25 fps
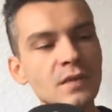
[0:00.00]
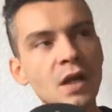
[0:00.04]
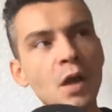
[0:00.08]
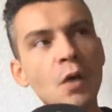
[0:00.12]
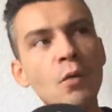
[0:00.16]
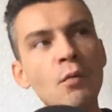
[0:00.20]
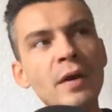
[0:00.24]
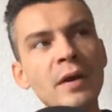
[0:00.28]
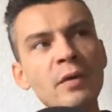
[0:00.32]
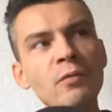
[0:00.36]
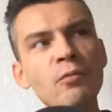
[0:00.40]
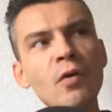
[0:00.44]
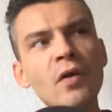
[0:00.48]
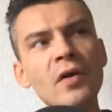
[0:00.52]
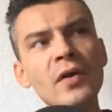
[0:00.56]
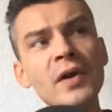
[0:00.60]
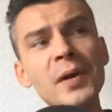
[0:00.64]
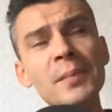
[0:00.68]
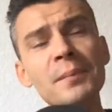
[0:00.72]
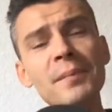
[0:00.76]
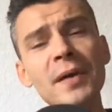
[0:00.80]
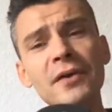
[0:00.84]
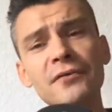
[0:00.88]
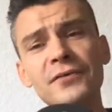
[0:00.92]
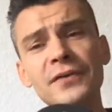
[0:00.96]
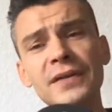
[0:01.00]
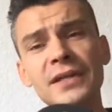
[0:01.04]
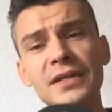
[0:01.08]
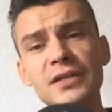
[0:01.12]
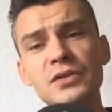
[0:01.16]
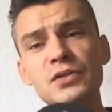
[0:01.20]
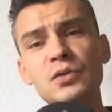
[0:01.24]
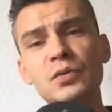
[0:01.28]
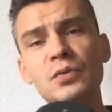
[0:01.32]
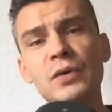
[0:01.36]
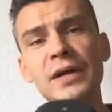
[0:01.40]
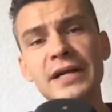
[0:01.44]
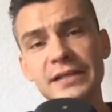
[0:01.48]
when Warren Buffett
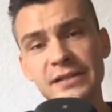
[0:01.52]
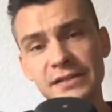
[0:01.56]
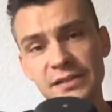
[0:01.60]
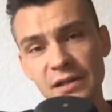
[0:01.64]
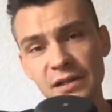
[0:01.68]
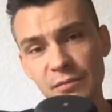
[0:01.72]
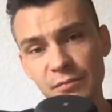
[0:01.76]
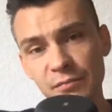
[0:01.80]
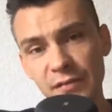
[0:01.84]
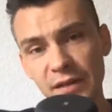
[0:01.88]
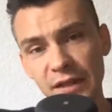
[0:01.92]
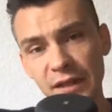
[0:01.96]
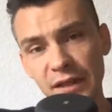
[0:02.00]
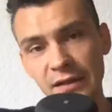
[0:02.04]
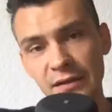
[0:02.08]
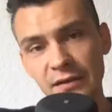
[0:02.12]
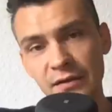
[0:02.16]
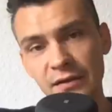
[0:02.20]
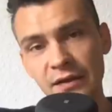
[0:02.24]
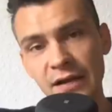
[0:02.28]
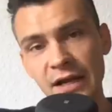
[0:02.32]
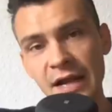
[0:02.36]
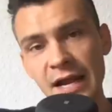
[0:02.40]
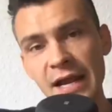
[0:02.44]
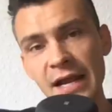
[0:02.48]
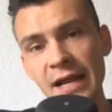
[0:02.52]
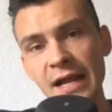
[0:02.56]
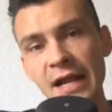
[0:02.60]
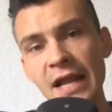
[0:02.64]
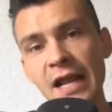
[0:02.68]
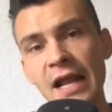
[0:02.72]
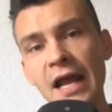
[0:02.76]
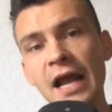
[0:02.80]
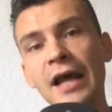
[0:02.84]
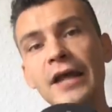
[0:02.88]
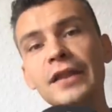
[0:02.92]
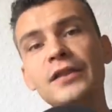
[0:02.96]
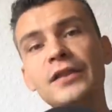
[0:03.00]
is doing something, okay,
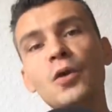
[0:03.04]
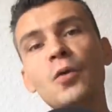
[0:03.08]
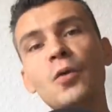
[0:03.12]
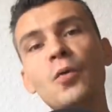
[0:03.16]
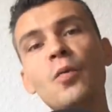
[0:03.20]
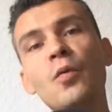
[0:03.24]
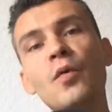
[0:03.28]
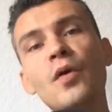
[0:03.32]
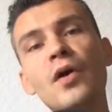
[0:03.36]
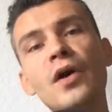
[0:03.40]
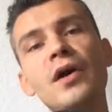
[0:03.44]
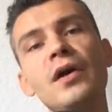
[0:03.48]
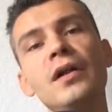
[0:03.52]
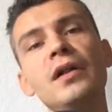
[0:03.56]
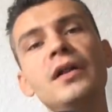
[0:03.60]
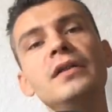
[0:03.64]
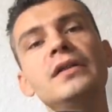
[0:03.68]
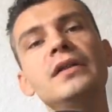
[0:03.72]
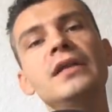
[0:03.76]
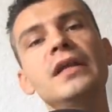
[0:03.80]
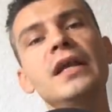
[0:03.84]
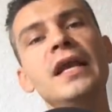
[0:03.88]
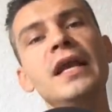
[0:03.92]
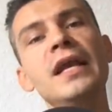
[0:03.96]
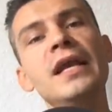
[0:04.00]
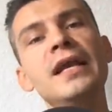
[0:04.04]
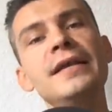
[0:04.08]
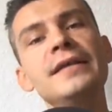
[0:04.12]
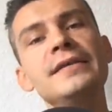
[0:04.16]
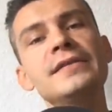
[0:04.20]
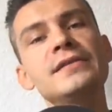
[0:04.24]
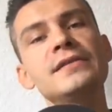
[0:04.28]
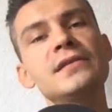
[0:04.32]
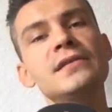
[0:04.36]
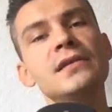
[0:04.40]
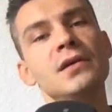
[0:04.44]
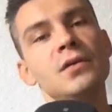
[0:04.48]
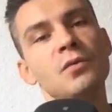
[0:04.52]
the world
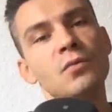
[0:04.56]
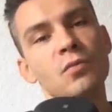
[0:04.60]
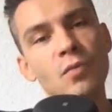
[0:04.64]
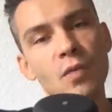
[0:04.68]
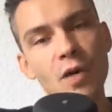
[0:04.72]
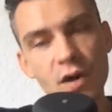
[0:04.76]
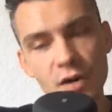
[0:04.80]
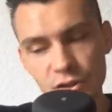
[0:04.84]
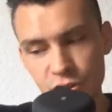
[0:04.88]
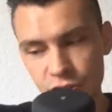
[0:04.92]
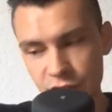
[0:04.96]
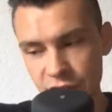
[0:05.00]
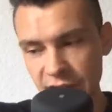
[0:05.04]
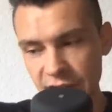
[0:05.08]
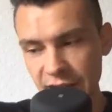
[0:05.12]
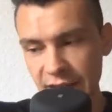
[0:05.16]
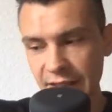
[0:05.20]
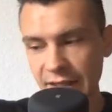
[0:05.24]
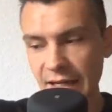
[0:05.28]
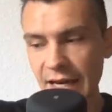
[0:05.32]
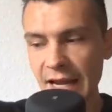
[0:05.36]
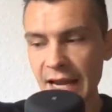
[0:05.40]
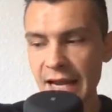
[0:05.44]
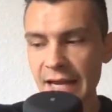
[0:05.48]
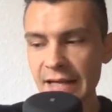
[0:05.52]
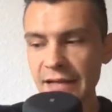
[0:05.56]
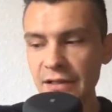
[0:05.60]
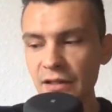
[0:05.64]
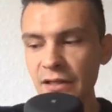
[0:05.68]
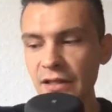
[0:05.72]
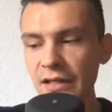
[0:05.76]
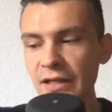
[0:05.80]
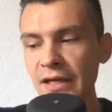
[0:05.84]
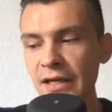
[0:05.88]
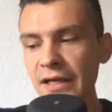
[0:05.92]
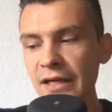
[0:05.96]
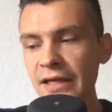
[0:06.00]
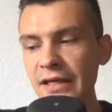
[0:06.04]
is watching. And
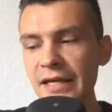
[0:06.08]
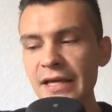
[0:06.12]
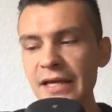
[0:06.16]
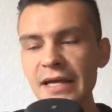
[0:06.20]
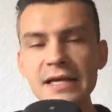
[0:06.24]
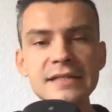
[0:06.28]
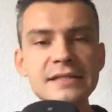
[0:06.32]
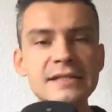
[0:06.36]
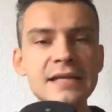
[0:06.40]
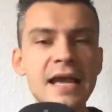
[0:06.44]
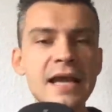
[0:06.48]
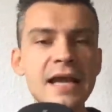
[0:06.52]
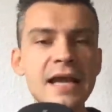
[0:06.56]
he's